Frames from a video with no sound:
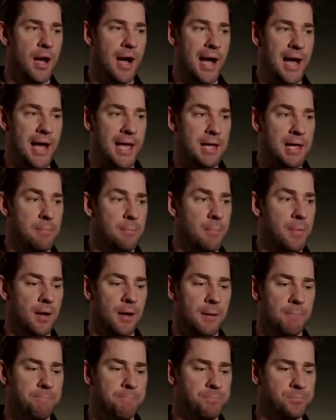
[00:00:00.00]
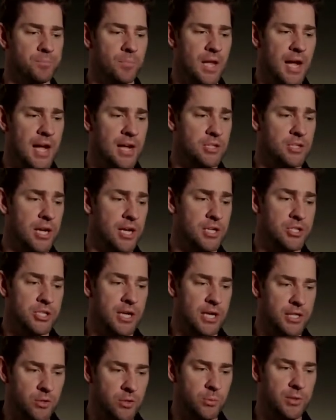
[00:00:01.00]
I
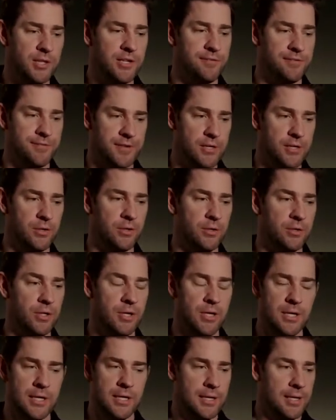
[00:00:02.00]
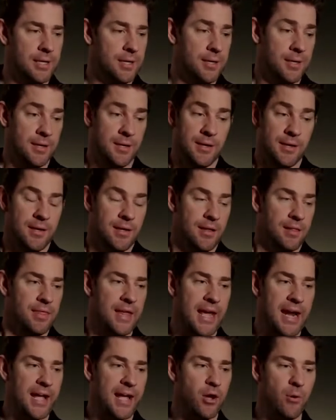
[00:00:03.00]
genuinely feel
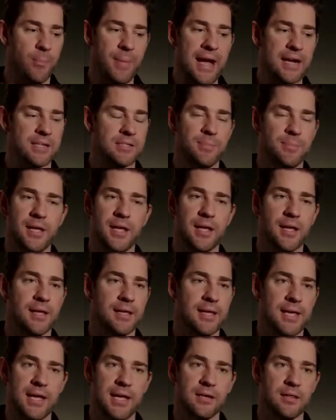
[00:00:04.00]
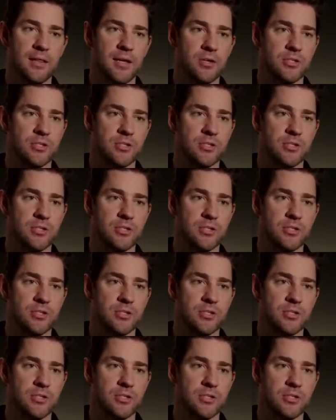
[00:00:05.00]
that I go back to being a kid.